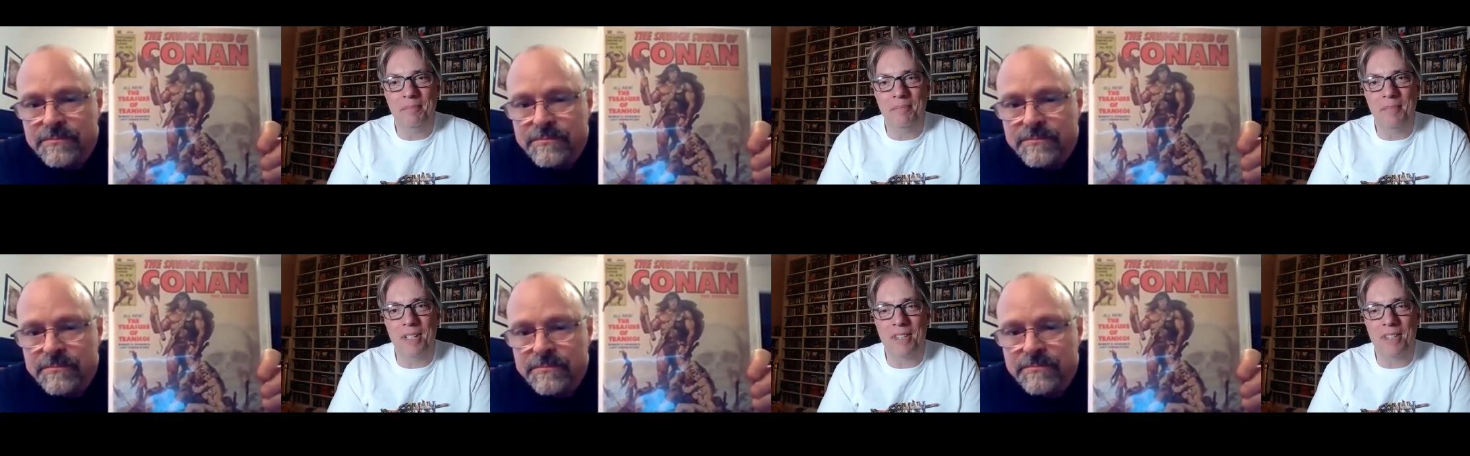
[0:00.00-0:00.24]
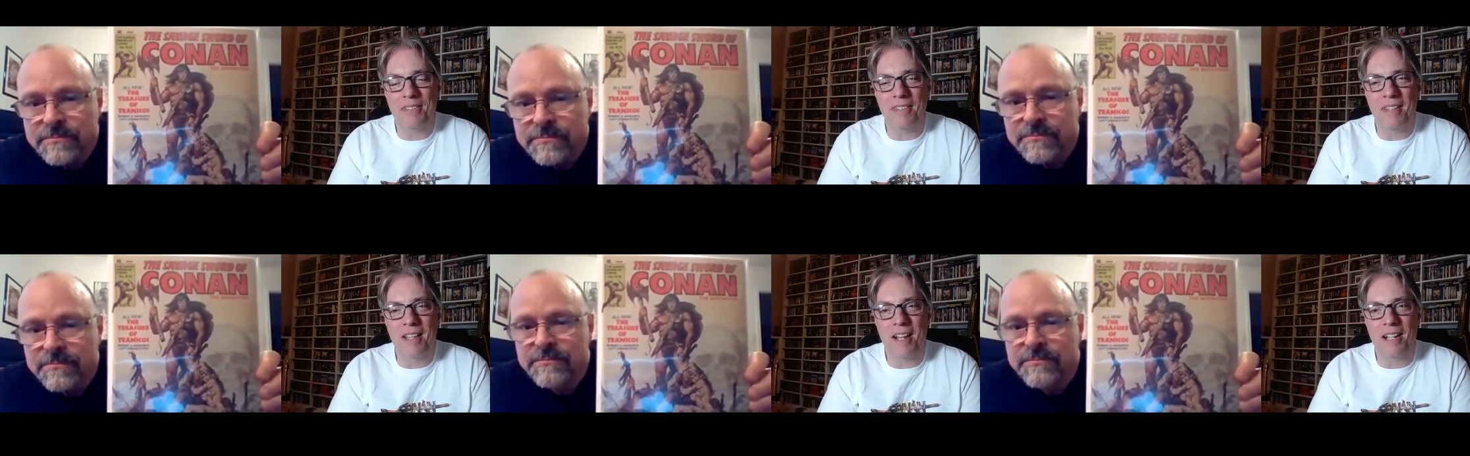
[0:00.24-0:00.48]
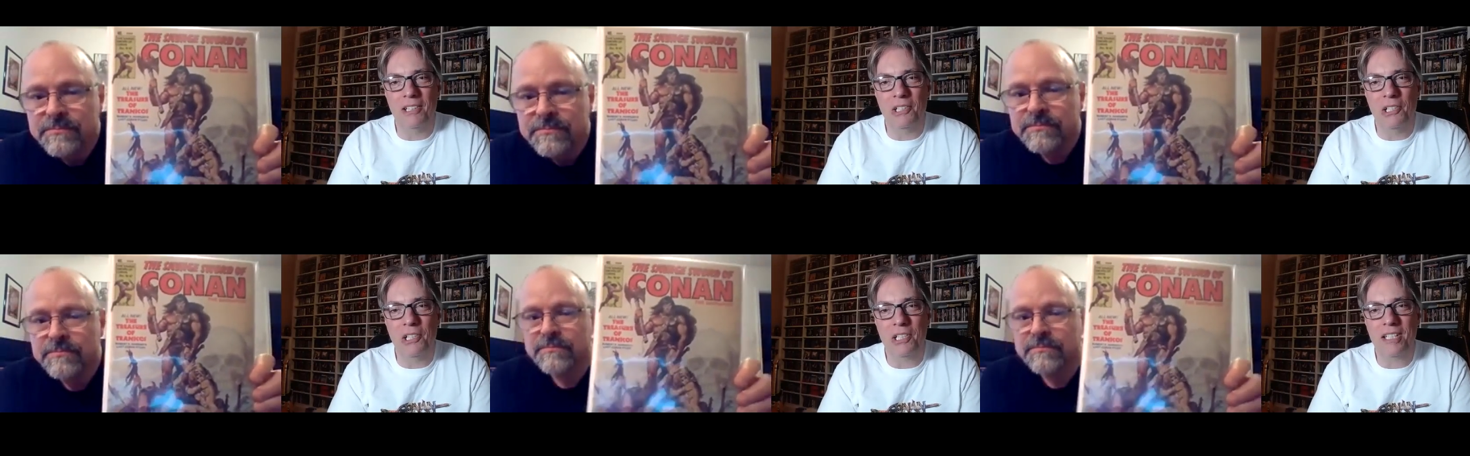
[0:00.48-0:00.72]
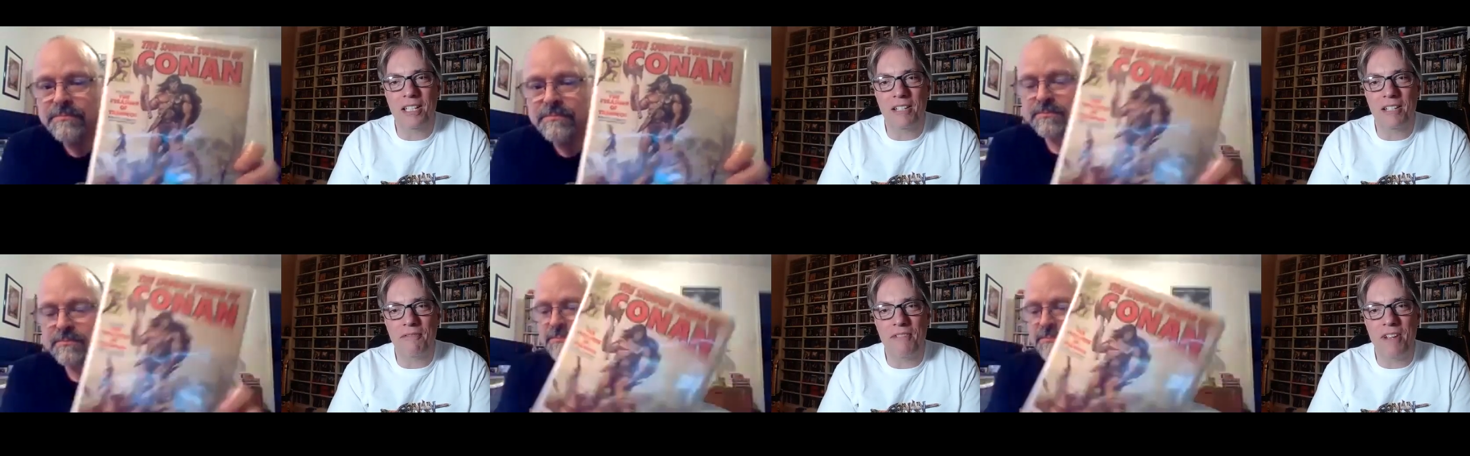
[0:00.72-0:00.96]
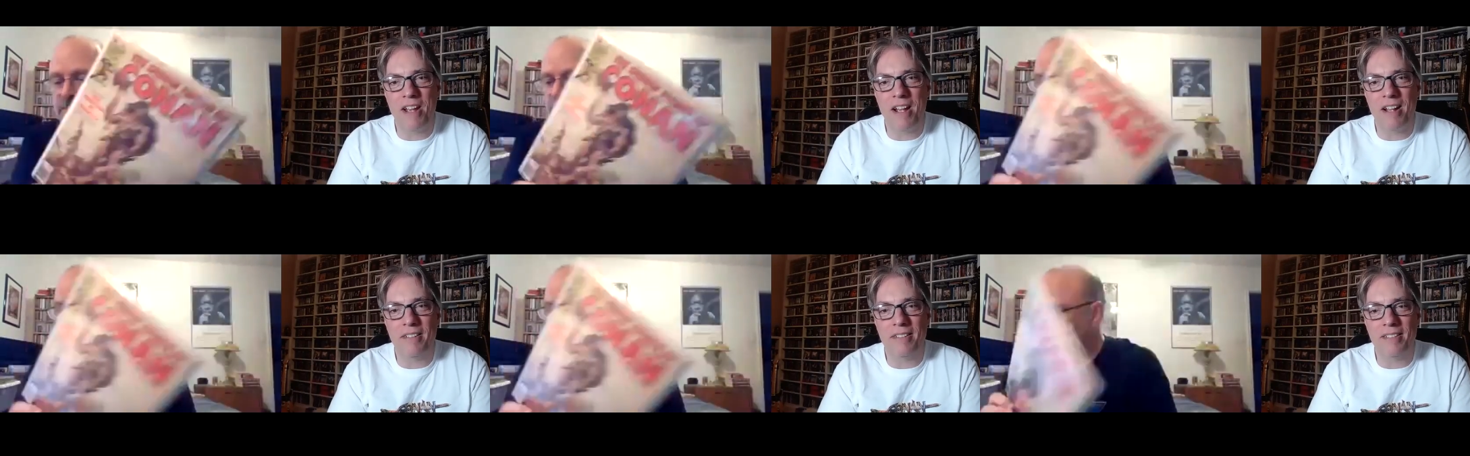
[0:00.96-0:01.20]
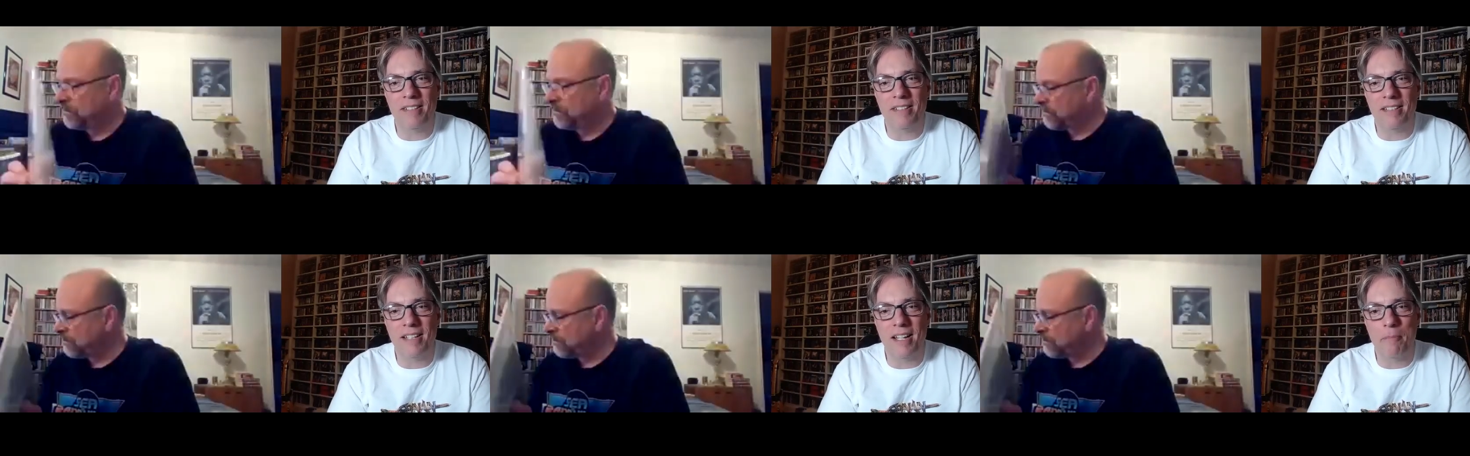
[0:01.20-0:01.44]
Speaker 1: but I looked, I
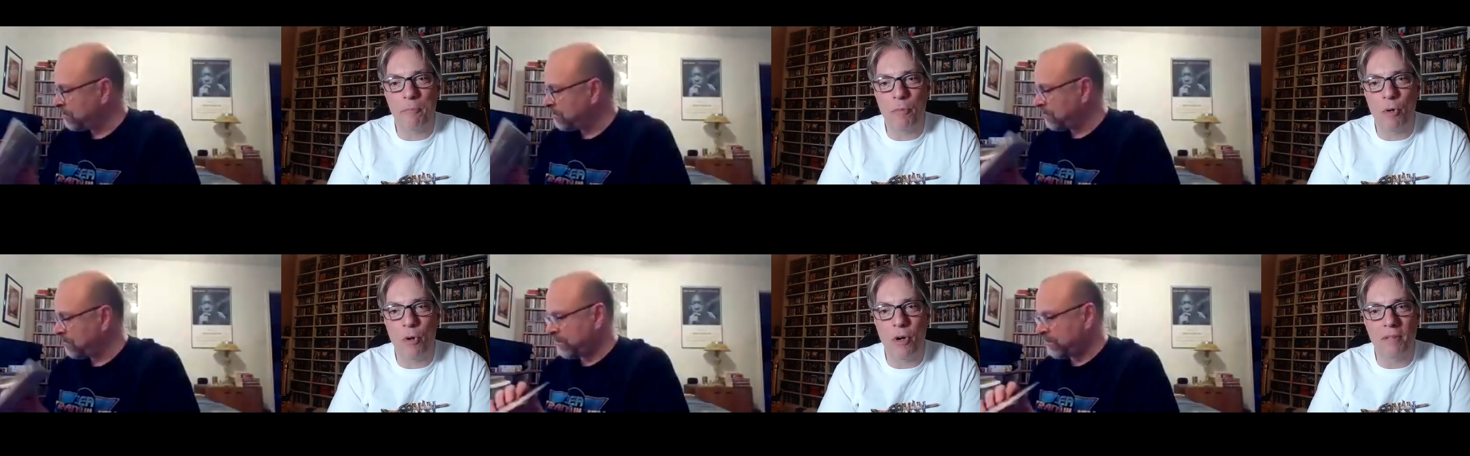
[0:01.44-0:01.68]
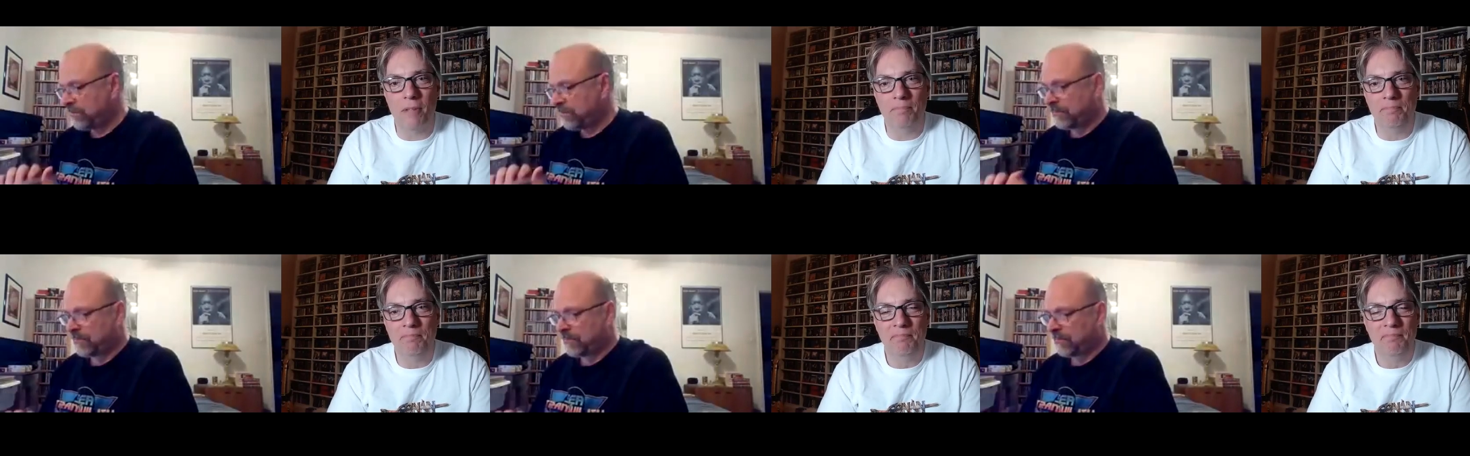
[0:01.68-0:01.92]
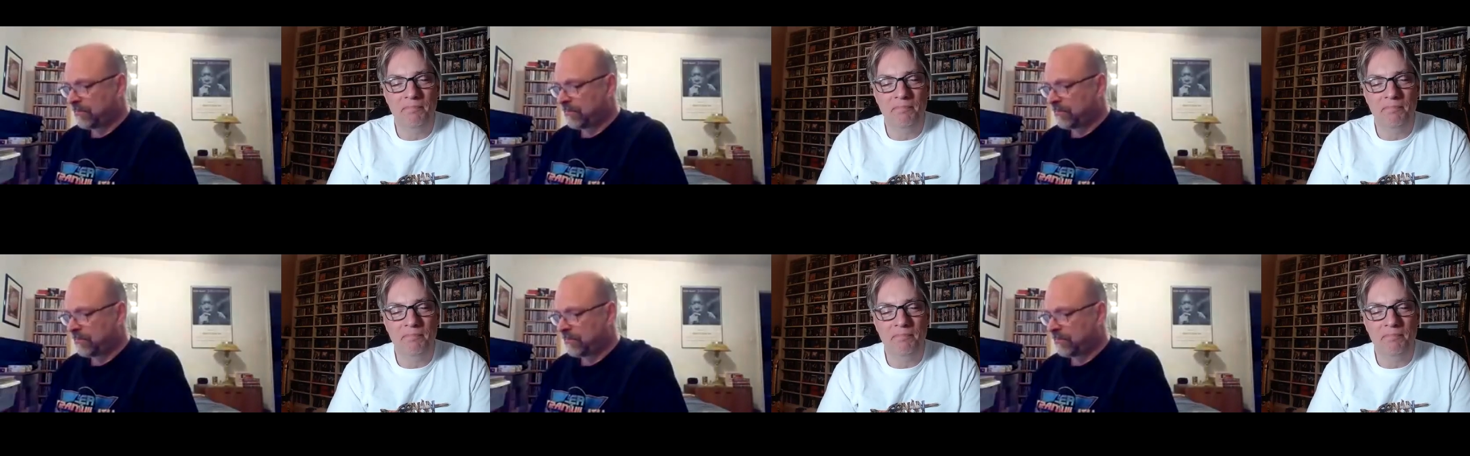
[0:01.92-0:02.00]
found, and I bought.